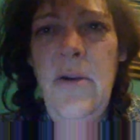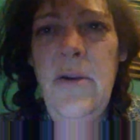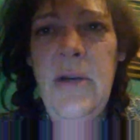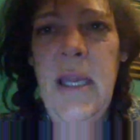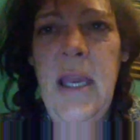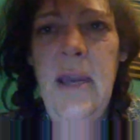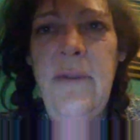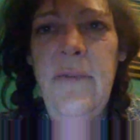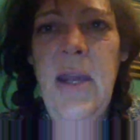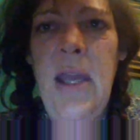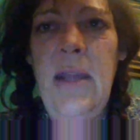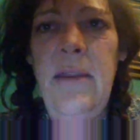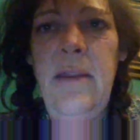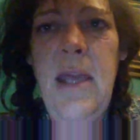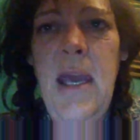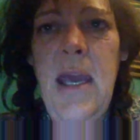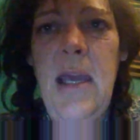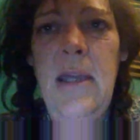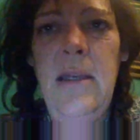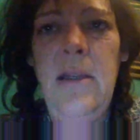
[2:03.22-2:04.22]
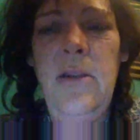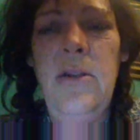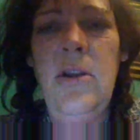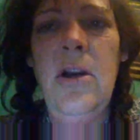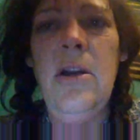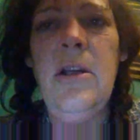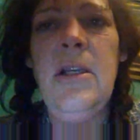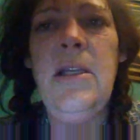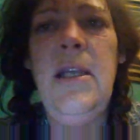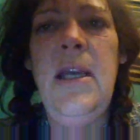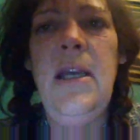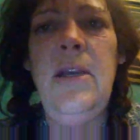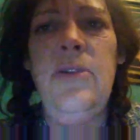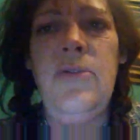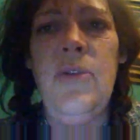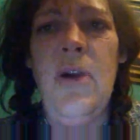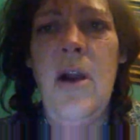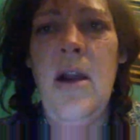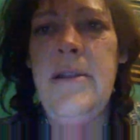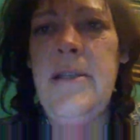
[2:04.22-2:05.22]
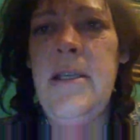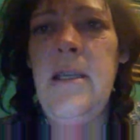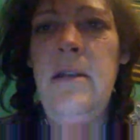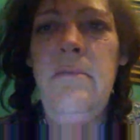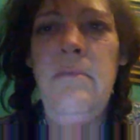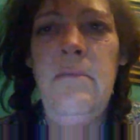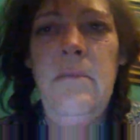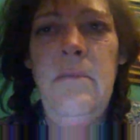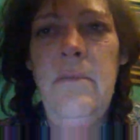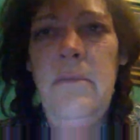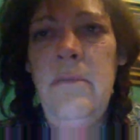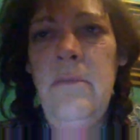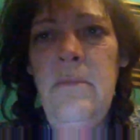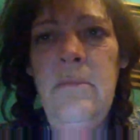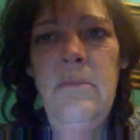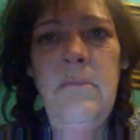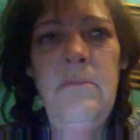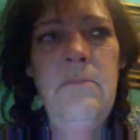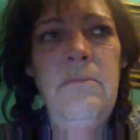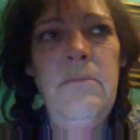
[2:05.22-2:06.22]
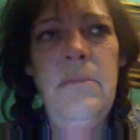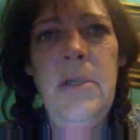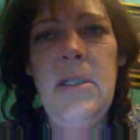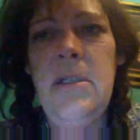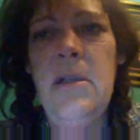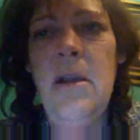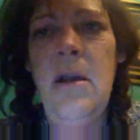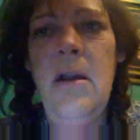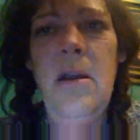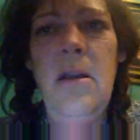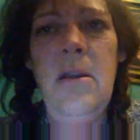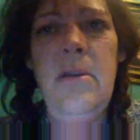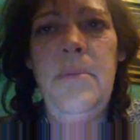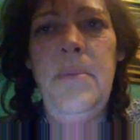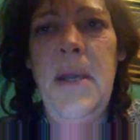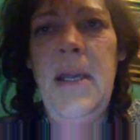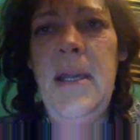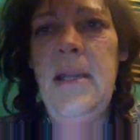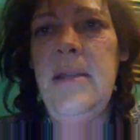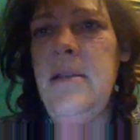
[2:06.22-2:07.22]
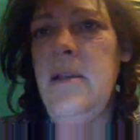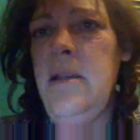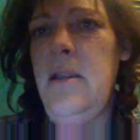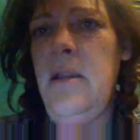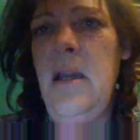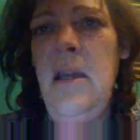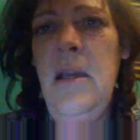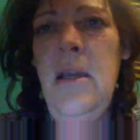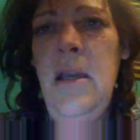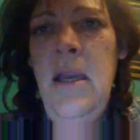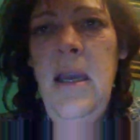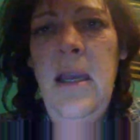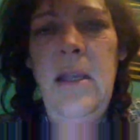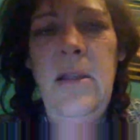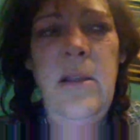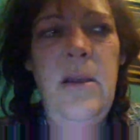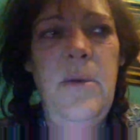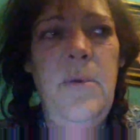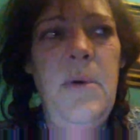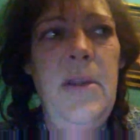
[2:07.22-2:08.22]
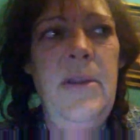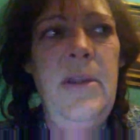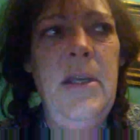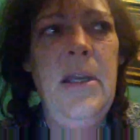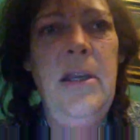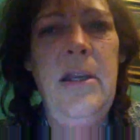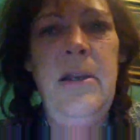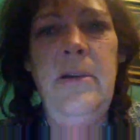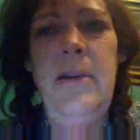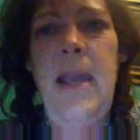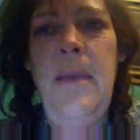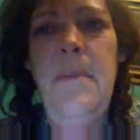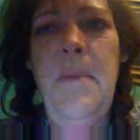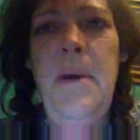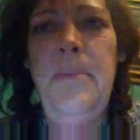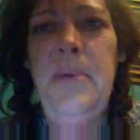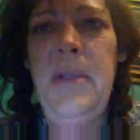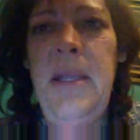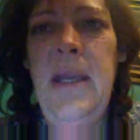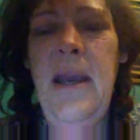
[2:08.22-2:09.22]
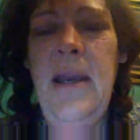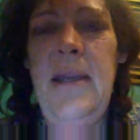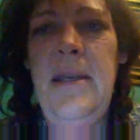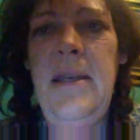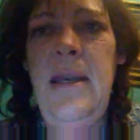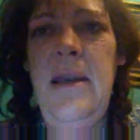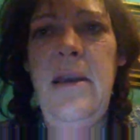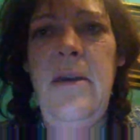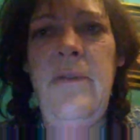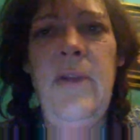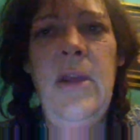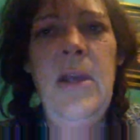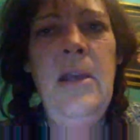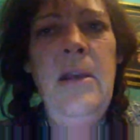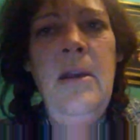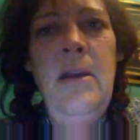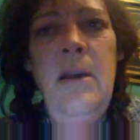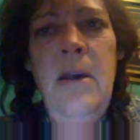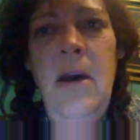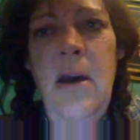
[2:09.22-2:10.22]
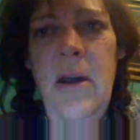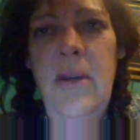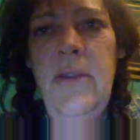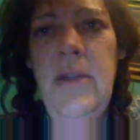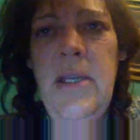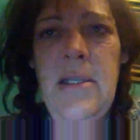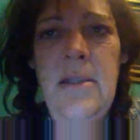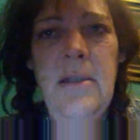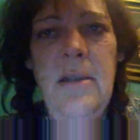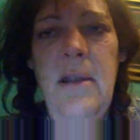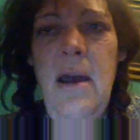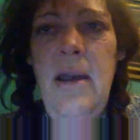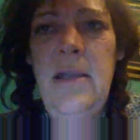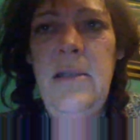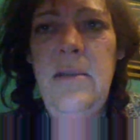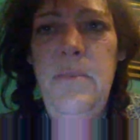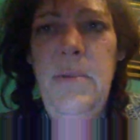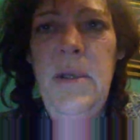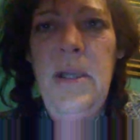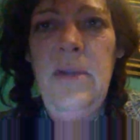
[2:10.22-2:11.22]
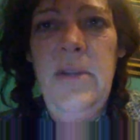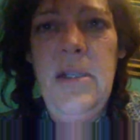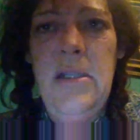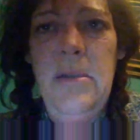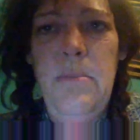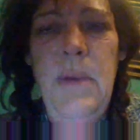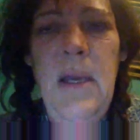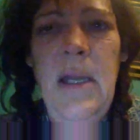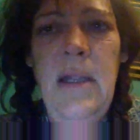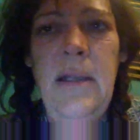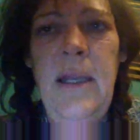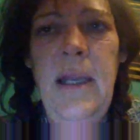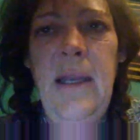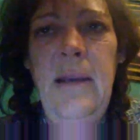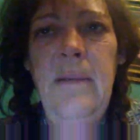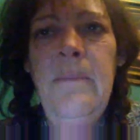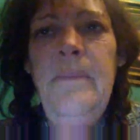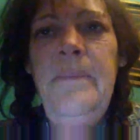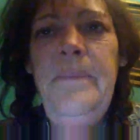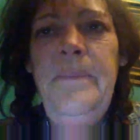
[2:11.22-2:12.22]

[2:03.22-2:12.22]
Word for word: Okay, I've got that. And the architect draws it, puts all the plans in the, and the one that came up with the idea of on this lot to build this building